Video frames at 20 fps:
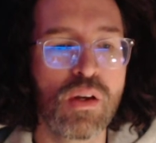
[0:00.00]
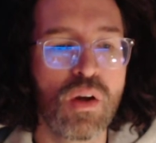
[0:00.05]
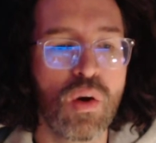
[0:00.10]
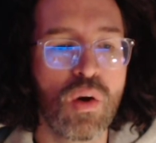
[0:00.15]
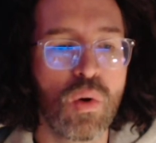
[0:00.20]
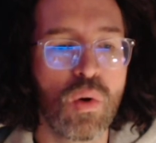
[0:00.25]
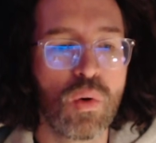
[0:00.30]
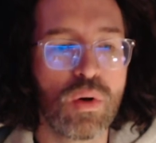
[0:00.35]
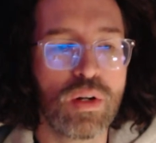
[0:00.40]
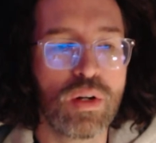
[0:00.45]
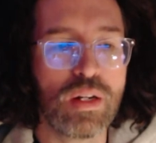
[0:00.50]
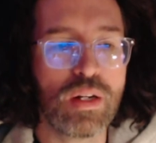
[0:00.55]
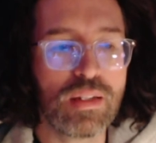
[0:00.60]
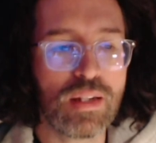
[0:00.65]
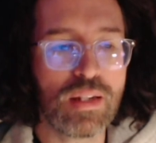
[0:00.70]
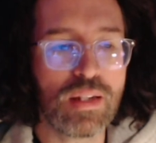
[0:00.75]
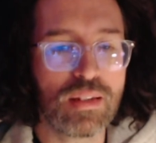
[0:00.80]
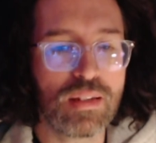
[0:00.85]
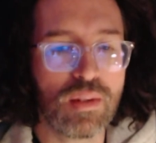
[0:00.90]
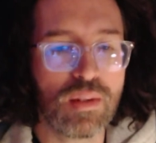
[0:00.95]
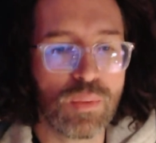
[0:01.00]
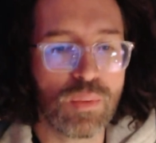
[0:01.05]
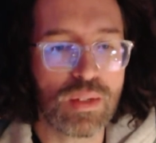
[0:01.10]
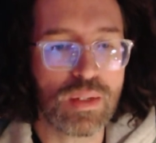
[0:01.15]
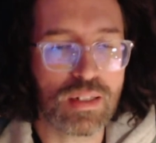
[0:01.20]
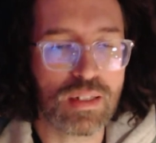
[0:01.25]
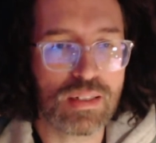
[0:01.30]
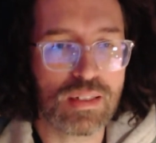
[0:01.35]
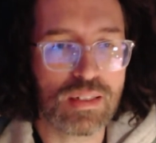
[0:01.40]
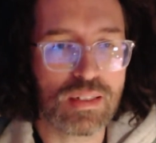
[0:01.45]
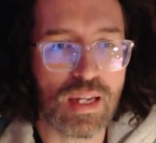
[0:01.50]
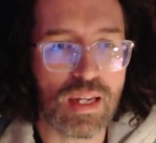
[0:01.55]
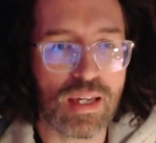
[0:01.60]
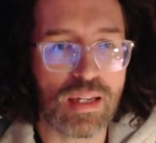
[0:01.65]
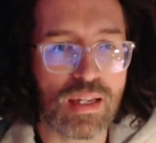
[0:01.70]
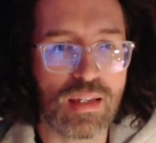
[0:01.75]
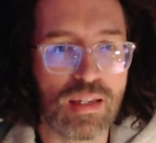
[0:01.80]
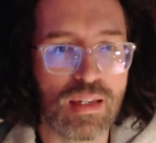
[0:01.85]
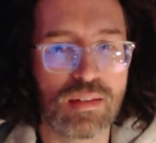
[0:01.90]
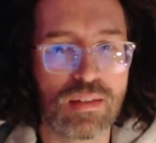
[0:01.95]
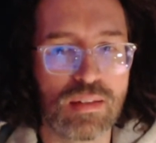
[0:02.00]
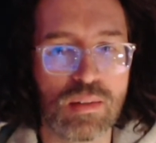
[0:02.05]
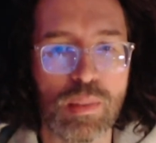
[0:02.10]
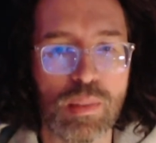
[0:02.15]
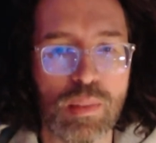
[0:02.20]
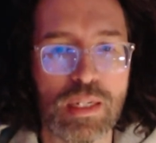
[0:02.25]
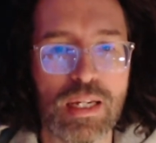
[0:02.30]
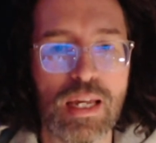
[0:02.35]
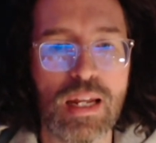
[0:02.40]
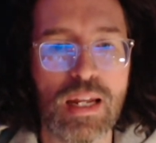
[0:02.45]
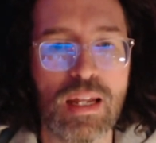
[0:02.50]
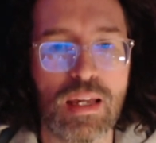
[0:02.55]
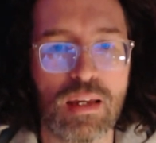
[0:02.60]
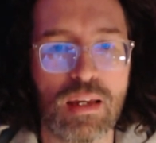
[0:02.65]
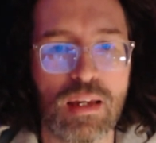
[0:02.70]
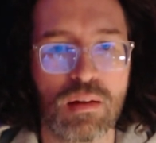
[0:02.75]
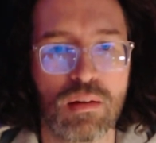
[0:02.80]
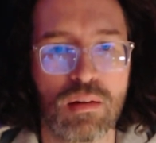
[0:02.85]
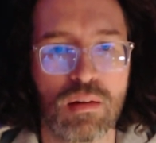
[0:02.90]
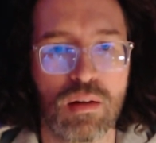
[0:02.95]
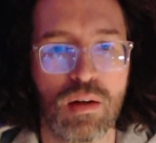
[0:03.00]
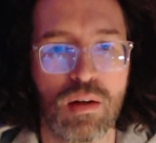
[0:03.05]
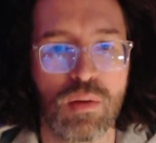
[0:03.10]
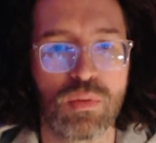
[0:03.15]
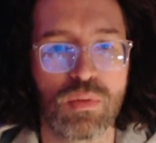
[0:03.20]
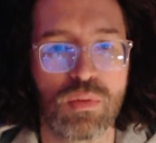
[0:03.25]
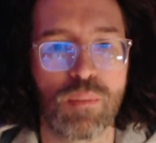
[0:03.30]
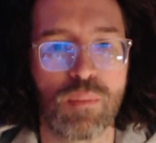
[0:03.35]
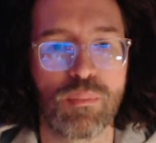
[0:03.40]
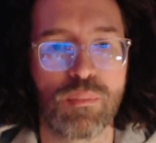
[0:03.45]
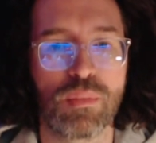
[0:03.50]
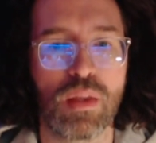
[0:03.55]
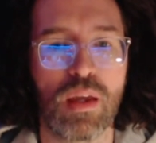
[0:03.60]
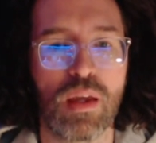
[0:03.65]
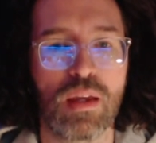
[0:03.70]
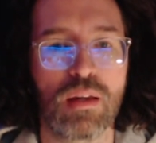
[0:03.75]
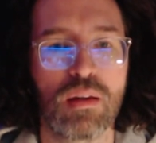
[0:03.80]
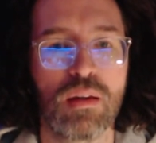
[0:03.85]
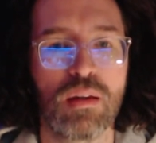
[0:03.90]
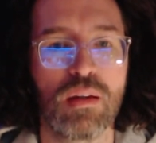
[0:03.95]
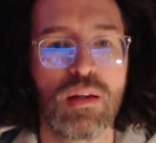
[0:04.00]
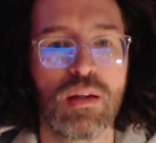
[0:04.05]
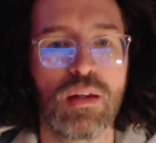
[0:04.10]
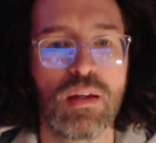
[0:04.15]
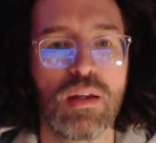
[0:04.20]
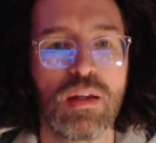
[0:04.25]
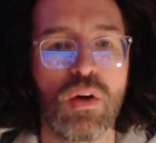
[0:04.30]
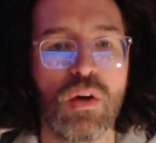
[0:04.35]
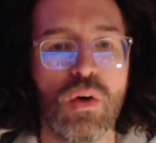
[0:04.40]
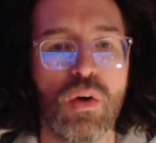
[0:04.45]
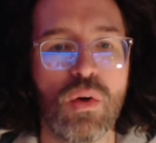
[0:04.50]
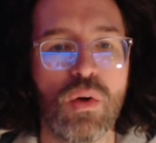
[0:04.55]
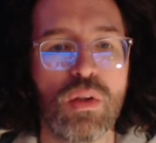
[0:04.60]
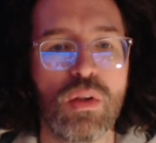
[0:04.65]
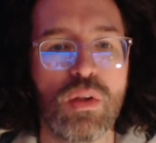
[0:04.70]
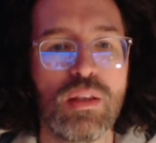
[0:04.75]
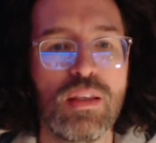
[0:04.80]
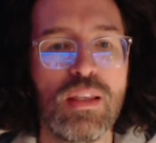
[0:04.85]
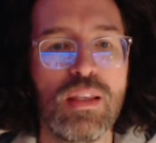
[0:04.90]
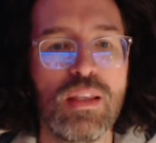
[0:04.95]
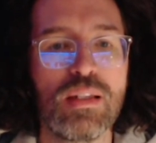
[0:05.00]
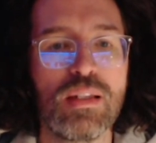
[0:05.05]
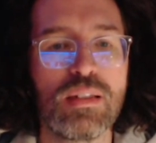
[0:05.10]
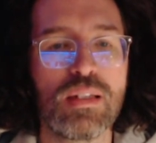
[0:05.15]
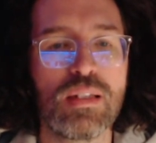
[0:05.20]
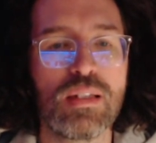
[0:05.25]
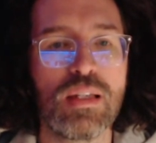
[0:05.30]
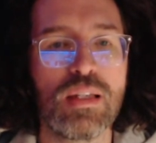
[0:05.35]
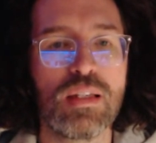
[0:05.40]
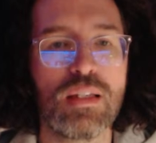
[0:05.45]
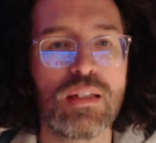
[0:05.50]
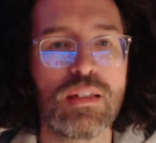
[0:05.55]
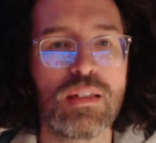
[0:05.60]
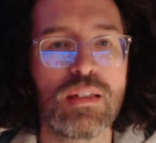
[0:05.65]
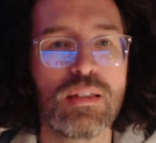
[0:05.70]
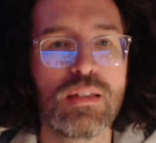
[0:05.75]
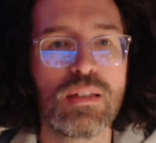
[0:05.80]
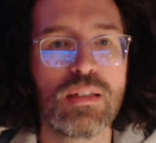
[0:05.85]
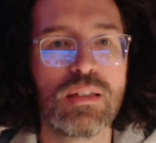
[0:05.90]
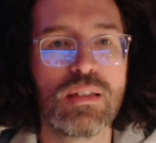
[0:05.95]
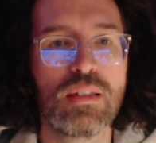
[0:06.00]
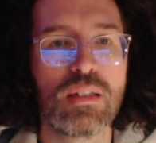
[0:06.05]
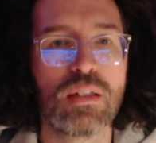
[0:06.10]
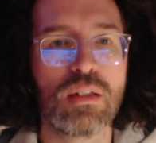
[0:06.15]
or anything that we can say is the beginning of something. This is